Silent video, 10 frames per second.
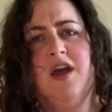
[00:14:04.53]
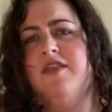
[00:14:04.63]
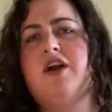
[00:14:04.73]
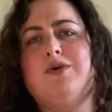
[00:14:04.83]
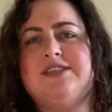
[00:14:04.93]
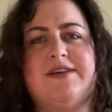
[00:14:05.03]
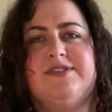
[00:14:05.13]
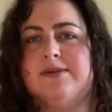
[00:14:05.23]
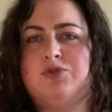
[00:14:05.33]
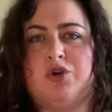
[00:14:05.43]
They always have
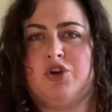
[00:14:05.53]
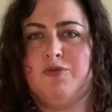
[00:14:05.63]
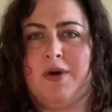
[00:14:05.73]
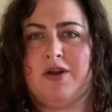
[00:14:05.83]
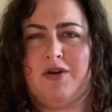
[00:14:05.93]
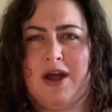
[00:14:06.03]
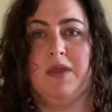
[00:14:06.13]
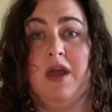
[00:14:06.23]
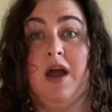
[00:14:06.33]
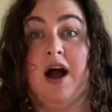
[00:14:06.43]
some sort of coupon code
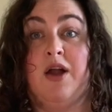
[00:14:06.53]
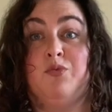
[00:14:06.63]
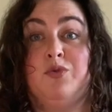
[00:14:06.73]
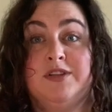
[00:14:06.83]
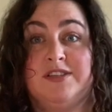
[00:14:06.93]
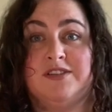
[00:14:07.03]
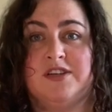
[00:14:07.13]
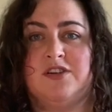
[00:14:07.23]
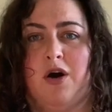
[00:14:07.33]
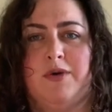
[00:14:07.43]
out. I would
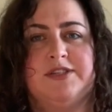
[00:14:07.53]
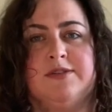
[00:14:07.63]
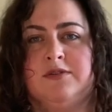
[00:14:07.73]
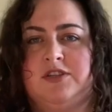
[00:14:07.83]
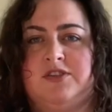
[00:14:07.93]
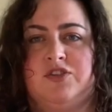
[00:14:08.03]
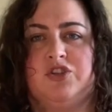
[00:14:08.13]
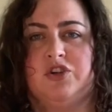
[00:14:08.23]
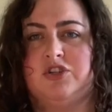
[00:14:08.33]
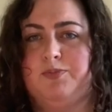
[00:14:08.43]
suggest always just
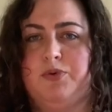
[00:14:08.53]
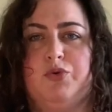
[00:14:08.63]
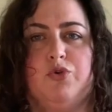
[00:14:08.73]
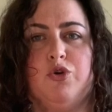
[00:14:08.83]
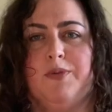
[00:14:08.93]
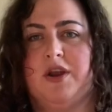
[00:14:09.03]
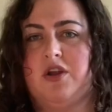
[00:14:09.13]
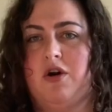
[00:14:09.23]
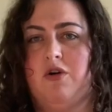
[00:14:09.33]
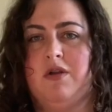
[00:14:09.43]
search Boohoo coupon
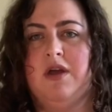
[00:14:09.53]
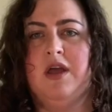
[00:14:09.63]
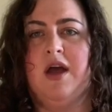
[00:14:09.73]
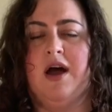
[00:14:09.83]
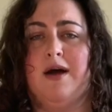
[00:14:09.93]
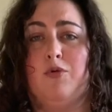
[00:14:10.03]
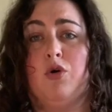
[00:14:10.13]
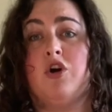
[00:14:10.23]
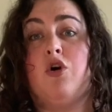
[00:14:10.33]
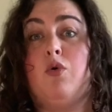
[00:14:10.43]
code
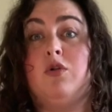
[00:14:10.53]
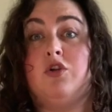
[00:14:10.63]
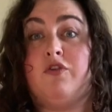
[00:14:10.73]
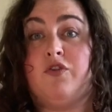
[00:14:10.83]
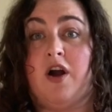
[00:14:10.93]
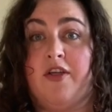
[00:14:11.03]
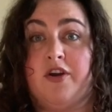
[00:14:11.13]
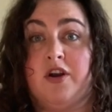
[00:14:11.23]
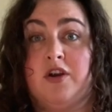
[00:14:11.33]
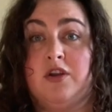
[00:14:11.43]
or go look for
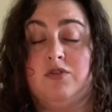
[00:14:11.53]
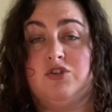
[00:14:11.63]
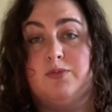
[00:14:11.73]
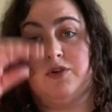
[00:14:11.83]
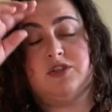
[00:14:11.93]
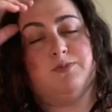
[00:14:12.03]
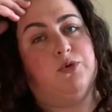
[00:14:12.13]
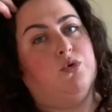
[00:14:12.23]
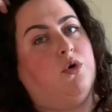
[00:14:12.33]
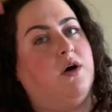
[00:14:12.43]
other YouTubers,
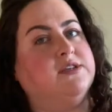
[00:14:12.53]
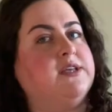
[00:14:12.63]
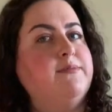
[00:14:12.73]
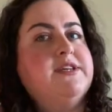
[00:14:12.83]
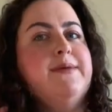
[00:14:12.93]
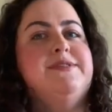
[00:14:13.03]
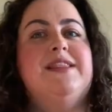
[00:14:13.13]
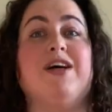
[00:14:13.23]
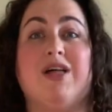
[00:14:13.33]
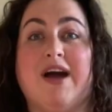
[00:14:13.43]
Boohoo hauls. Sometimes
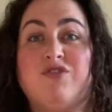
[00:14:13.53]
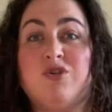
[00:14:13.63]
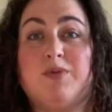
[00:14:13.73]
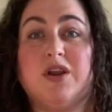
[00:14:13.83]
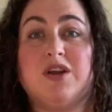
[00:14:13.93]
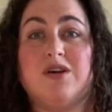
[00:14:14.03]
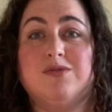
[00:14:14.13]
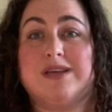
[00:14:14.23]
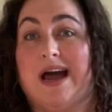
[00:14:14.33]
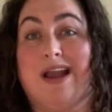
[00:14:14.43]
they'll have coupon
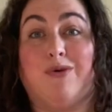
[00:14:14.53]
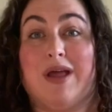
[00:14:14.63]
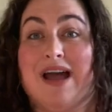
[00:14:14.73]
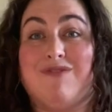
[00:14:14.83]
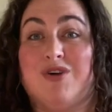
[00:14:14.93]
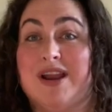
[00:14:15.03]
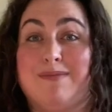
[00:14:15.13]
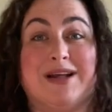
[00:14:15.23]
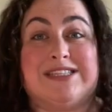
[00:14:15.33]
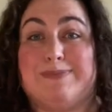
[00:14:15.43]
codes. I don't have one.
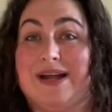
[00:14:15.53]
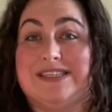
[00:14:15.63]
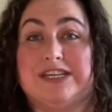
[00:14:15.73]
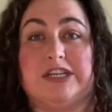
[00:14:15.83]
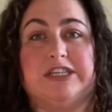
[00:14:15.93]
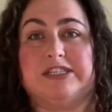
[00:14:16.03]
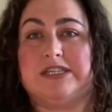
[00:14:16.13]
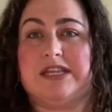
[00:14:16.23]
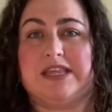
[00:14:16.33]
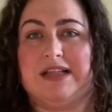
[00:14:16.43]
I'm not sponsored. There's
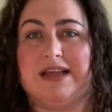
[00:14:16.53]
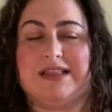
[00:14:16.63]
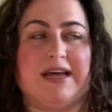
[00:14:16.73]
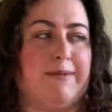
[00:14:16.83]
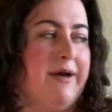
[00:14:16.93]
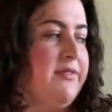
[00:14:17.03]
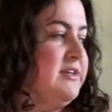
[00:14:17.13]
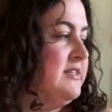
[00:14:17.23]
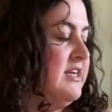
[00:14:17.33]
nothing like that about this.